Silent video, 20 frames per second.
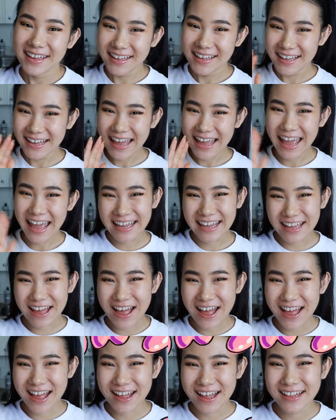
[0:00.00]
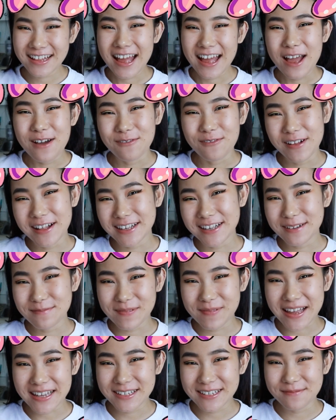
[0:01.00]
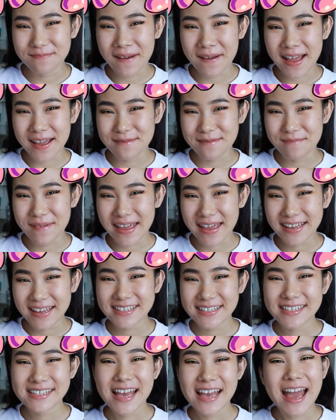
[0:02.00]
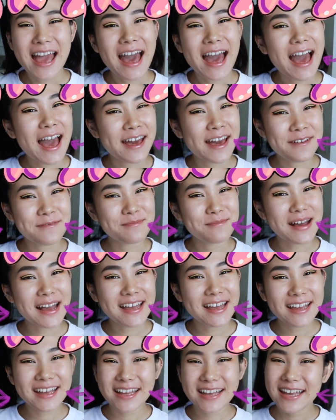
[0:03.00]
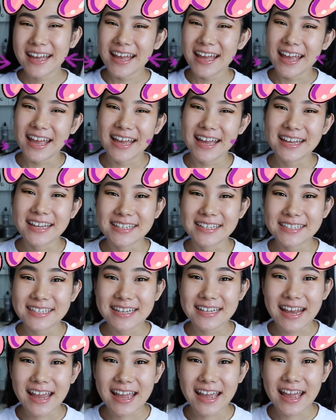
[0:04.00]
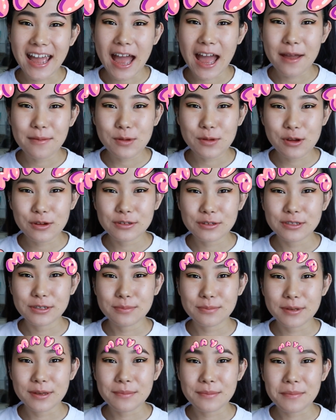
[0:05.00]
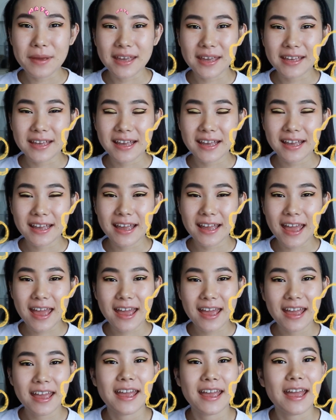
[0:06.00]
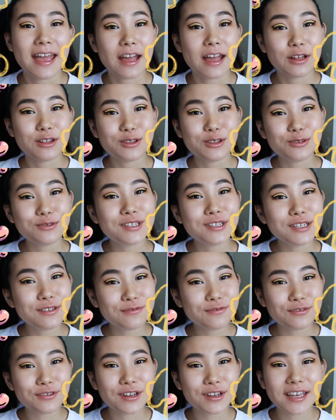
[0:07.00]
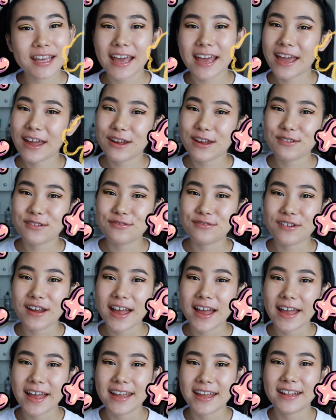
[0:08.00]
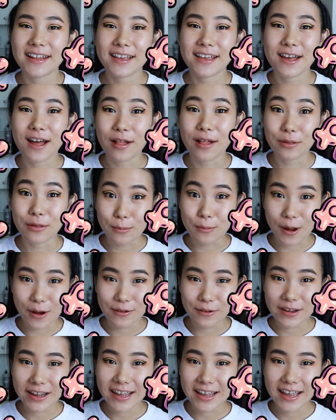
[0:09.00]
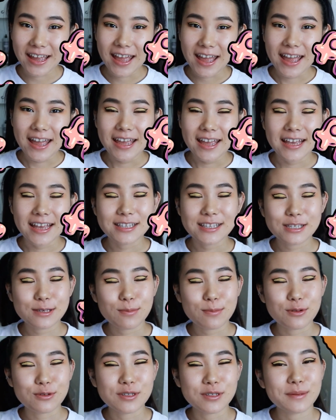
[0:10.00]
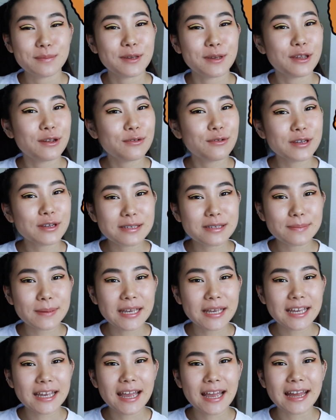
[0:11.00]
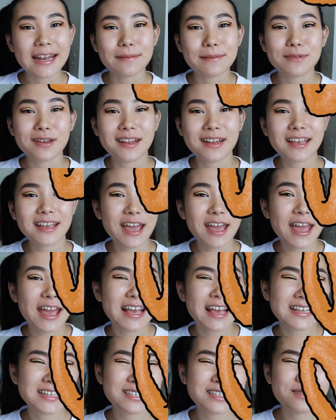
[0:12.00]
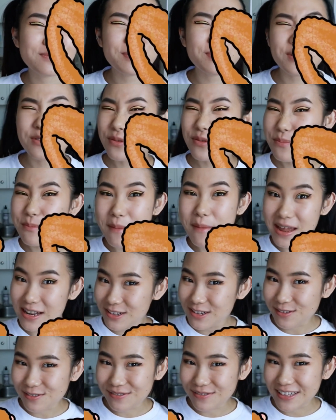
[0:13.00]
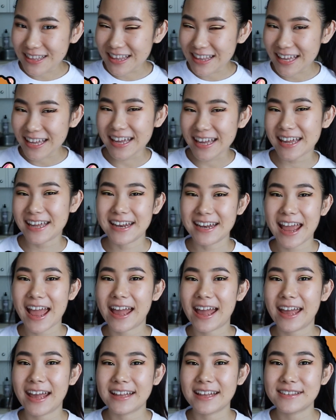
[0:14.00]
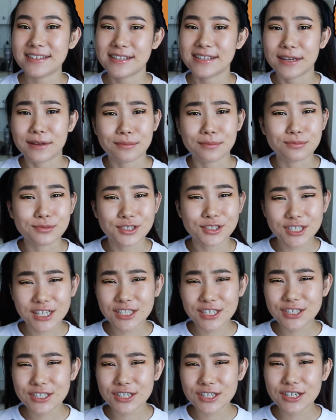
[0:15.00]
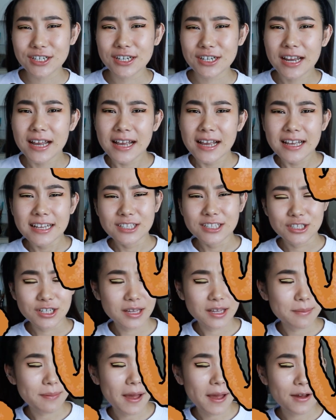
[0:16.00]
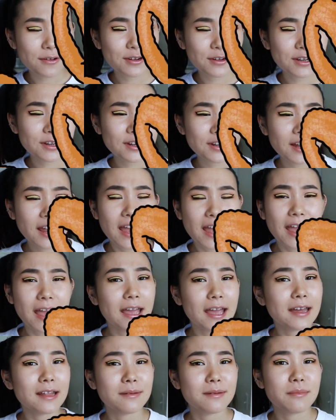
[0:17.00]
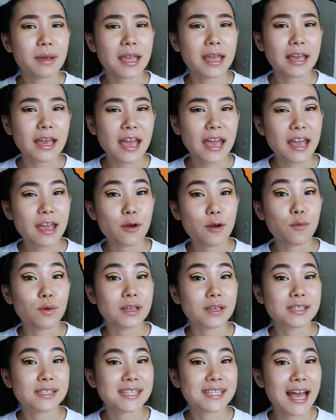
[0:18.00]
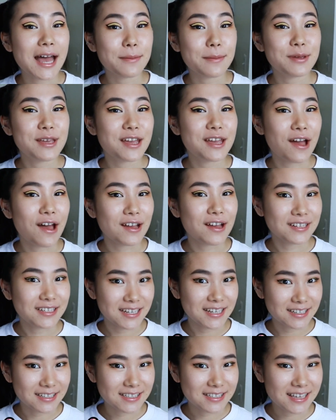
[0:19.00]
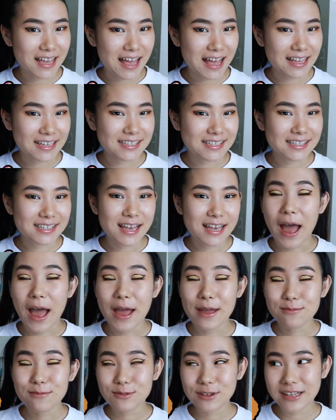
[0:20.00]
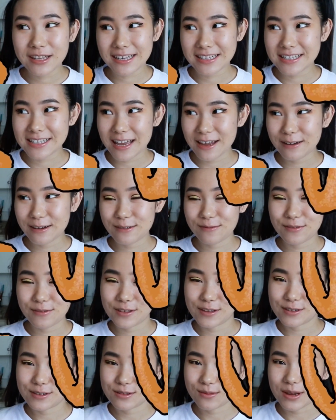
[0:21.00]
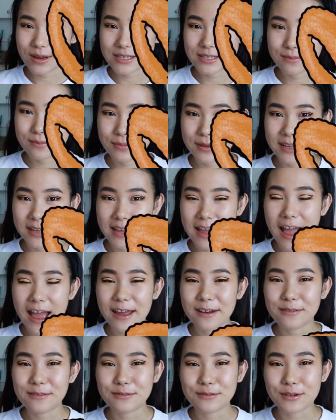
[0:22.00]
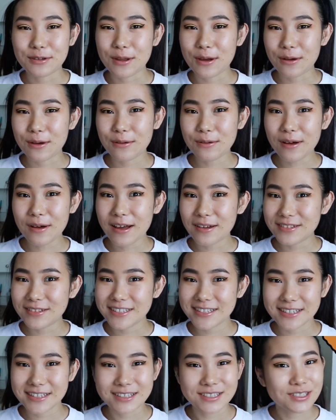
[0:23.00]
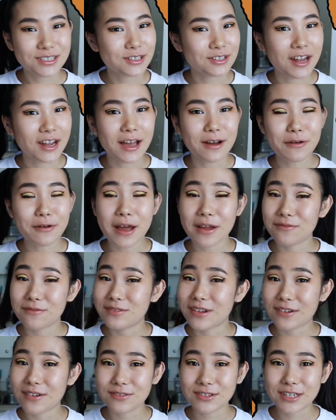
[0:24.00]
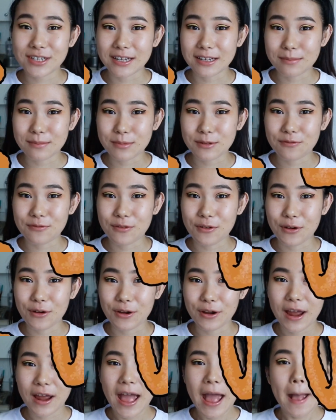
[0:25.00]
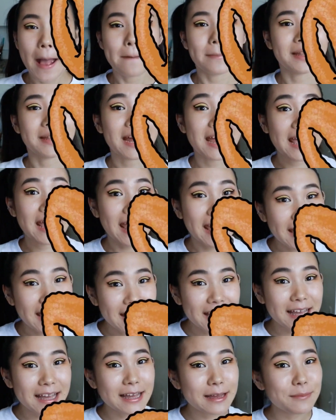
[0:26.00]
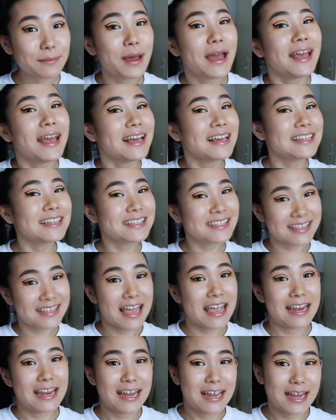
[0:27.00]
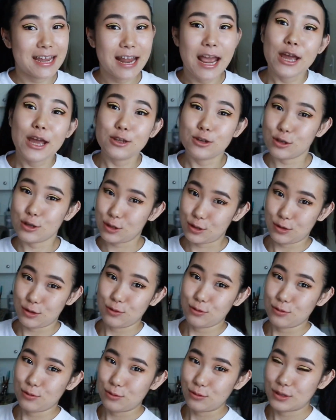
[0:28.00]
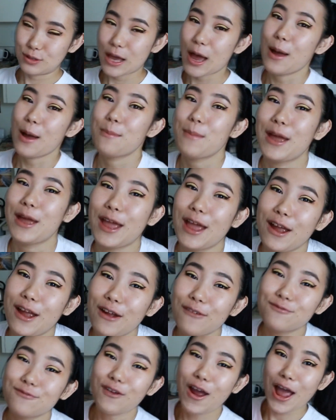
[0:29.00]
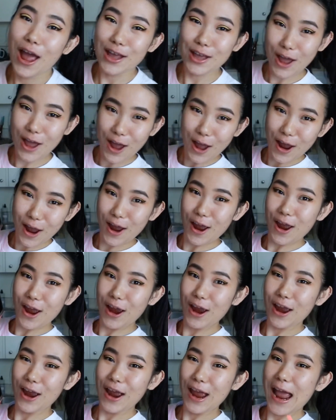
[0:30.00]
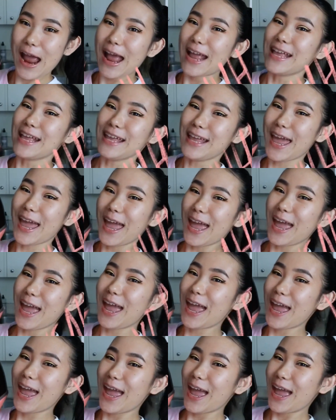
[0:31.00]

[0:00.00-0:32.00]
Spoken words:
Hey y'all! Welcome back to Maya Makes. I'm Maya, and today I'm going to be making a gluten-free air-fried calamari. It's supposed to be crispy, and I'm going to get experimental with it and add some ginger, chili powder, and make a wasabi cocktail sauce. I'm really excited for this recipe. I don't know how it's going to turn out. I've never done it before, but I am excited to use my air fryer. Yay!